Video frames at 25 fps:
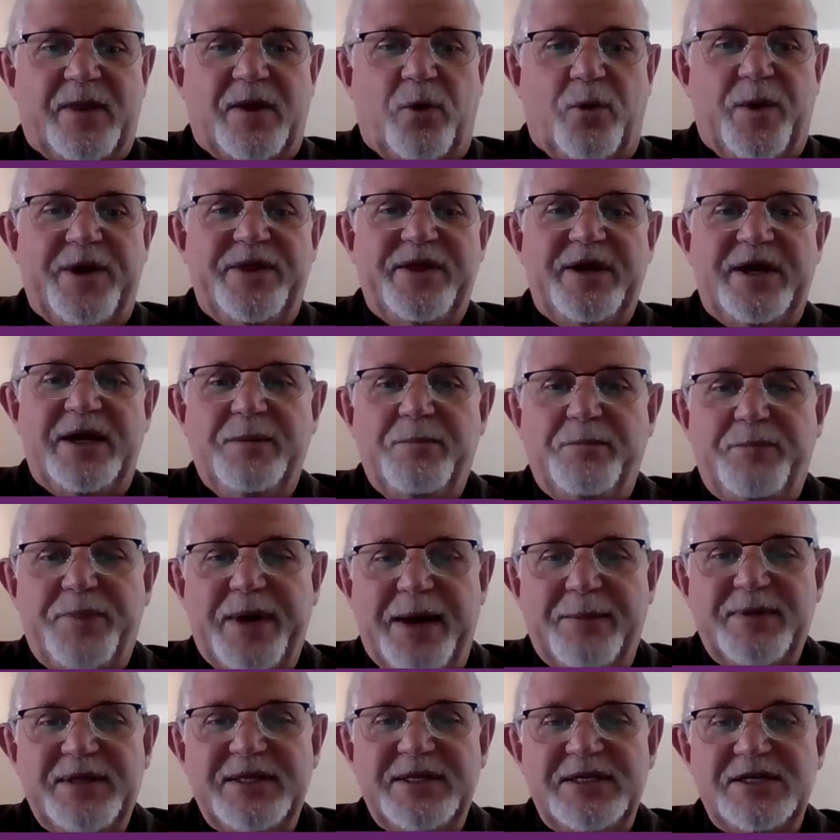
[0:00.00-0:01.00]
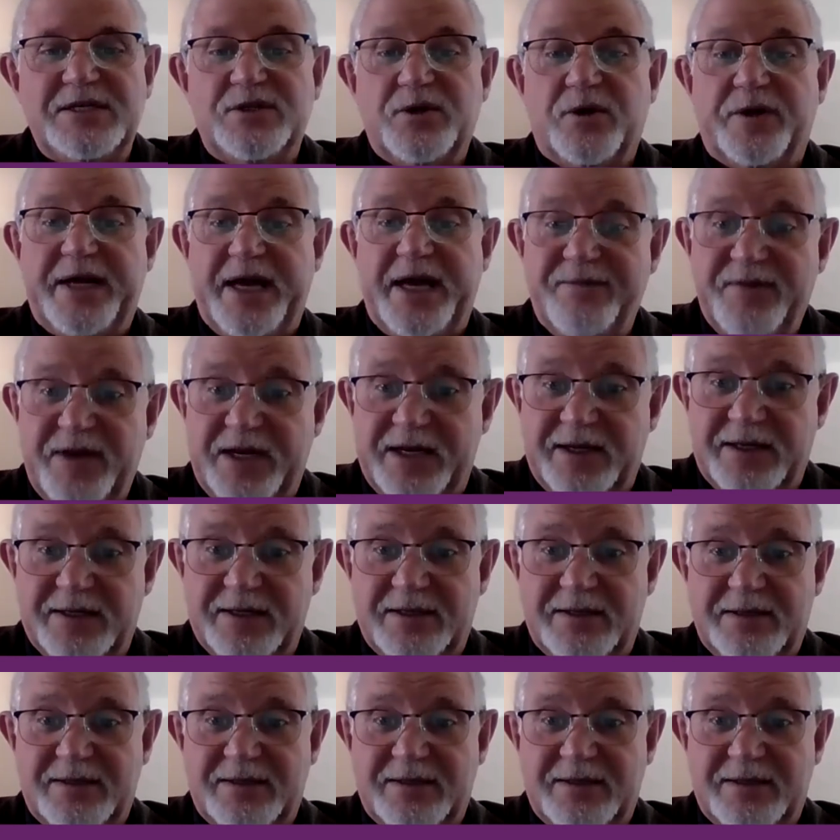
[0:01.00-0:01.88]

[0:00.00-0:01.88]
Where the impairment is not evident,